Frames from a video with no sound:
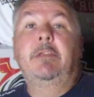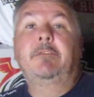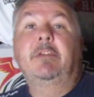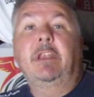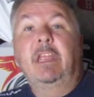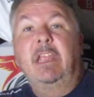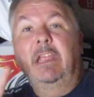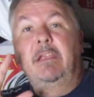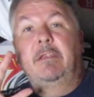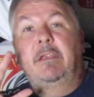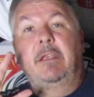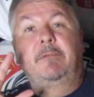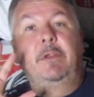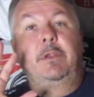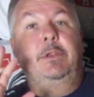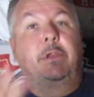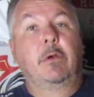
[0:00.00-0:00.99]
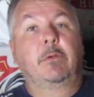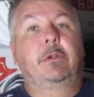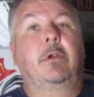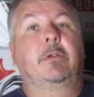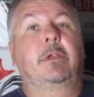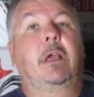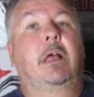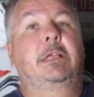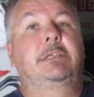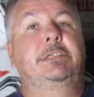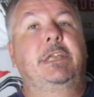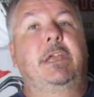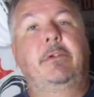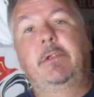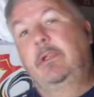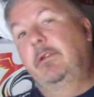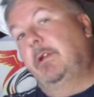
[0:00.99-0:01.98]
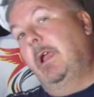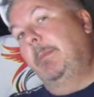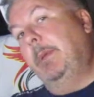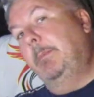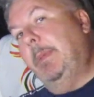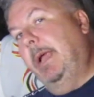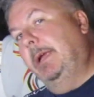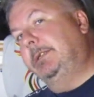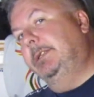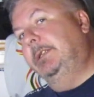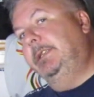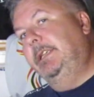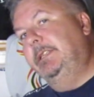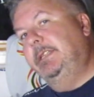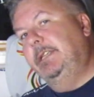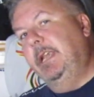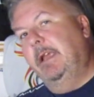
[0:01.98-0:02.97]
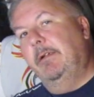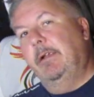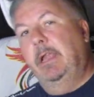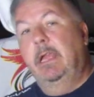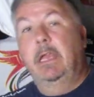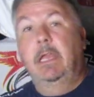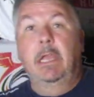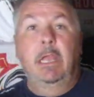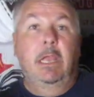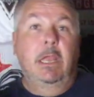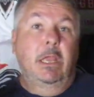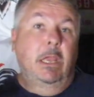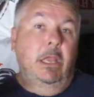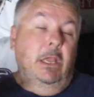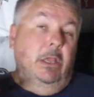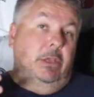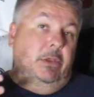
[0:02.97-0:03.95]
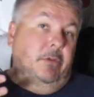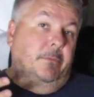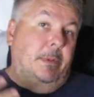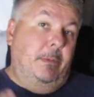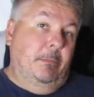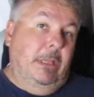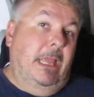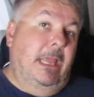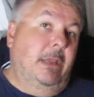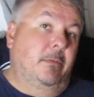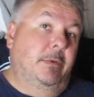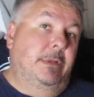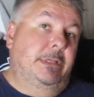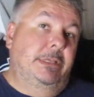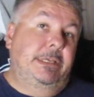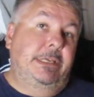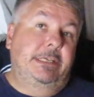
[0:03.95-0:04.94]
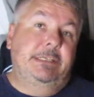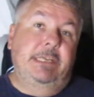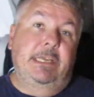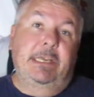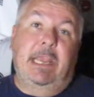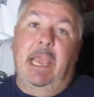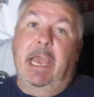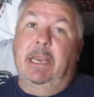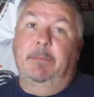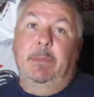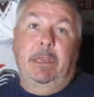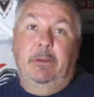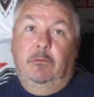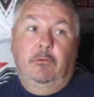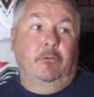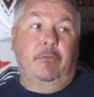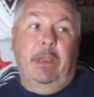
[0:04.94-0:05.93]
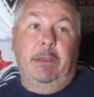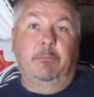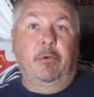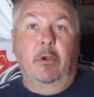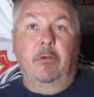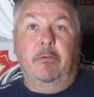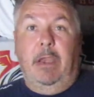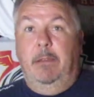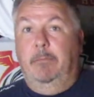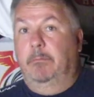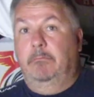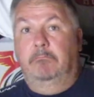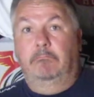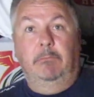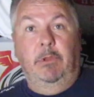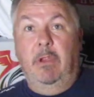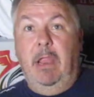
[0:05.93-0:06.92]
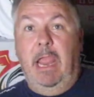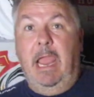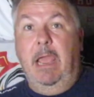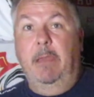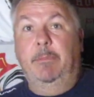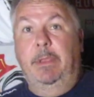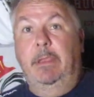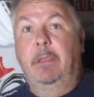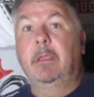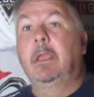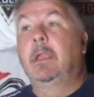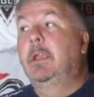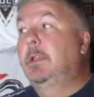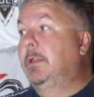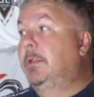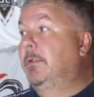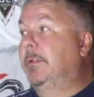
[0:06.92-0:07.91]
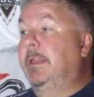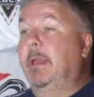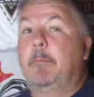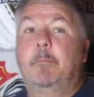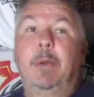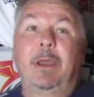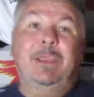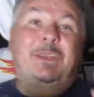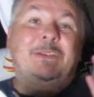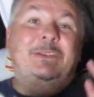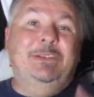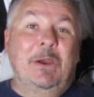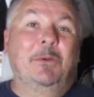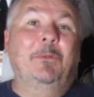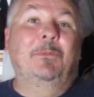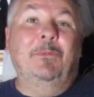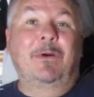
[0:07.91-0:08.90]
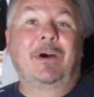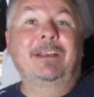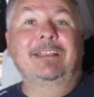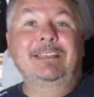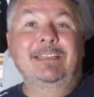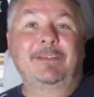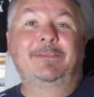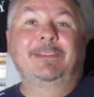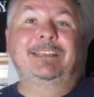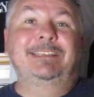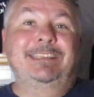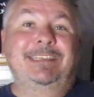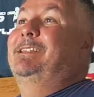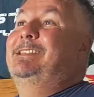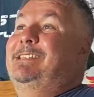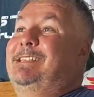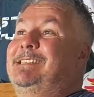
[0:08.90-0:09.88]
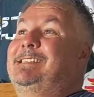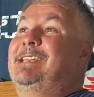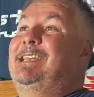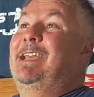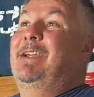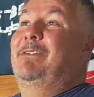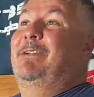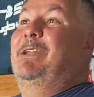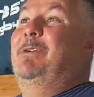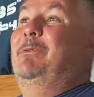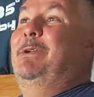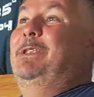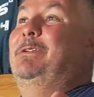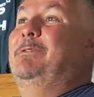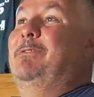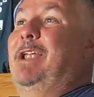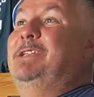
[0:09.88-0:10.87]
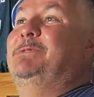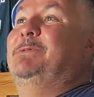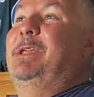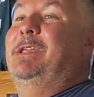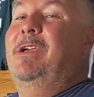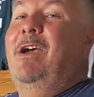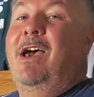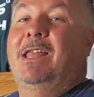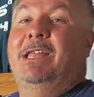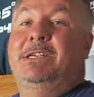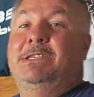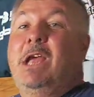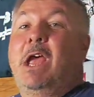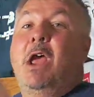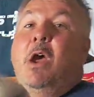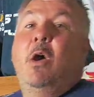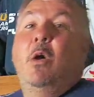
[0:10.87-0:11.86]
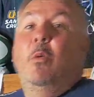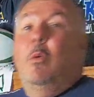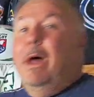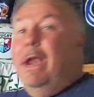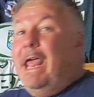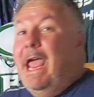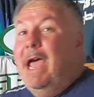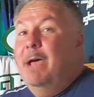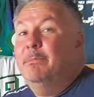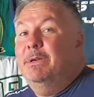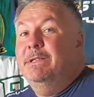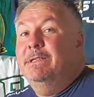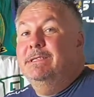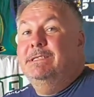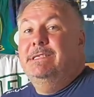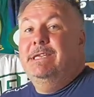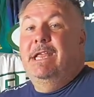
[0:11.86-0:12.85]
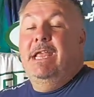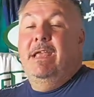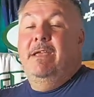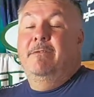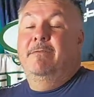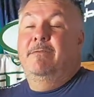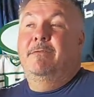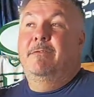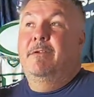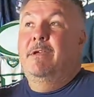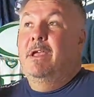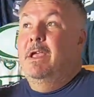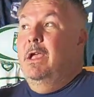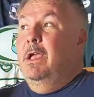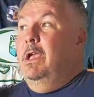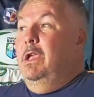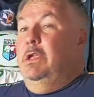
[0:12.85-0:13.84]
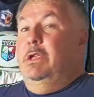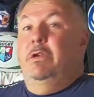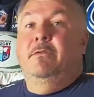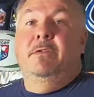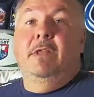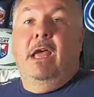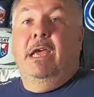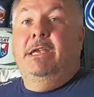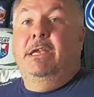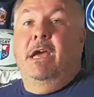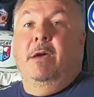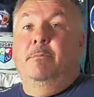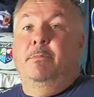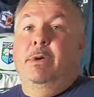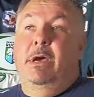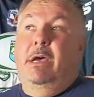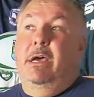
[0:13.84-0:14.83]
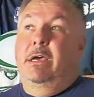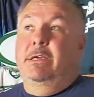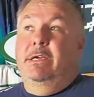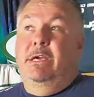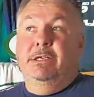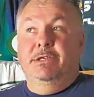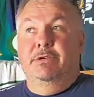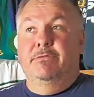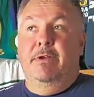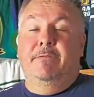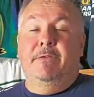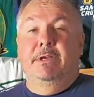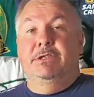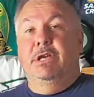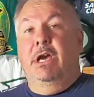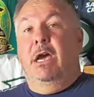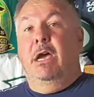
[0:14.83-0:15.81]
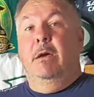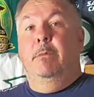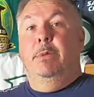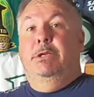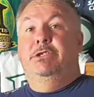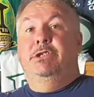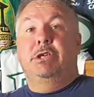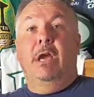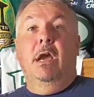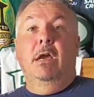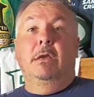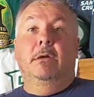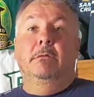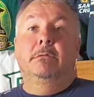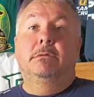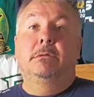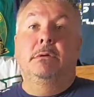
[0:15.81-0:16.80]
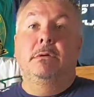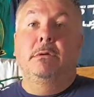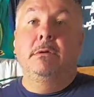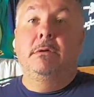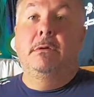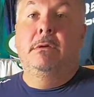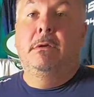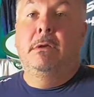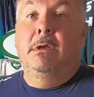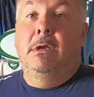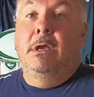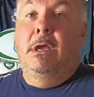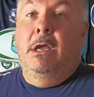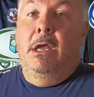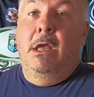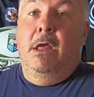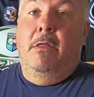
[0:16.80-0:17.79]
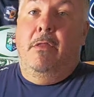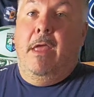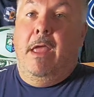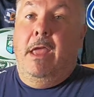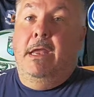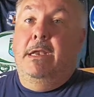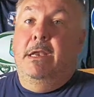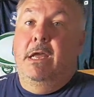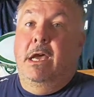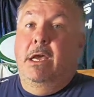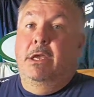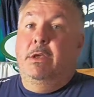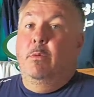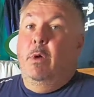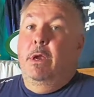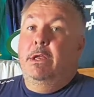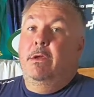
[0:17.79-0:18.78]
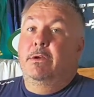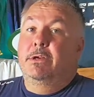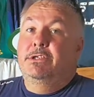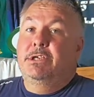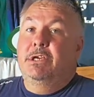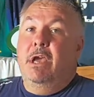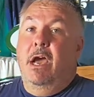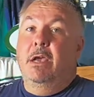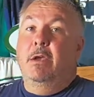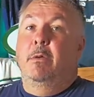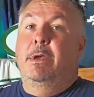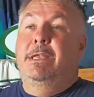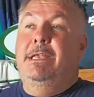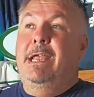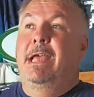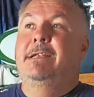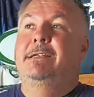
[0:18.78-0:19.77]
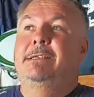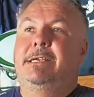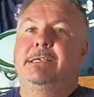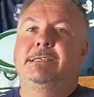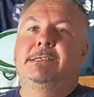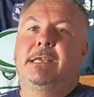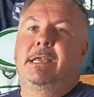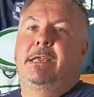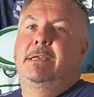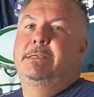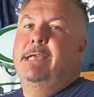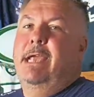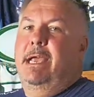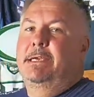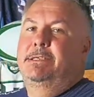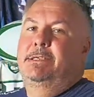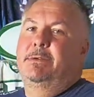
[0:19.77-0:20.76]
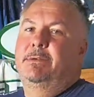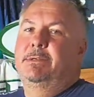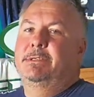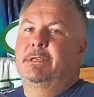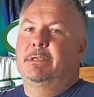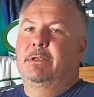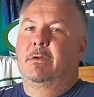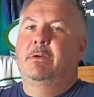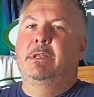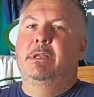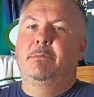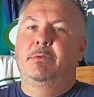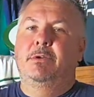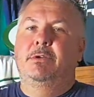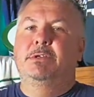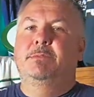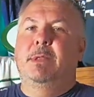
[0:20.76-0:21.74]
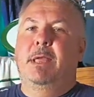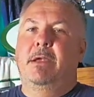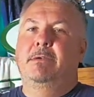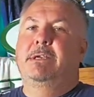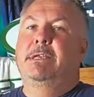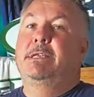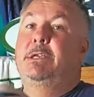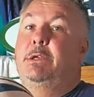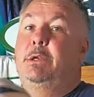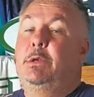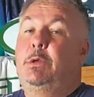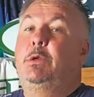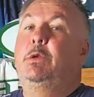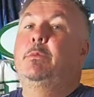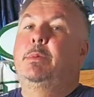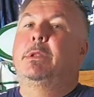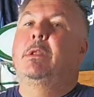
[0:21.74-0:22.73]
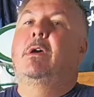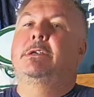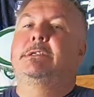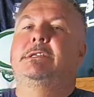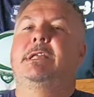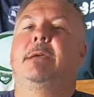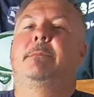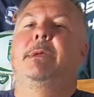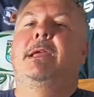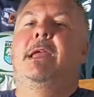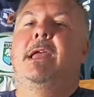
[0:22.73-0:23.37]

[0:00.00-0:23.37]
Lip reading: Even if you don't go to college in the area, you're coming back to the DC area. You've been playing with the DC Academy. Great program. You're happy. You're doing that, but you don't want to live DC area when you graduate college. What happens if you've lined up a terrific job in Chicago? Then you want to go to Chicago, and yet DC tags you as a locally produced player, and you belong to them.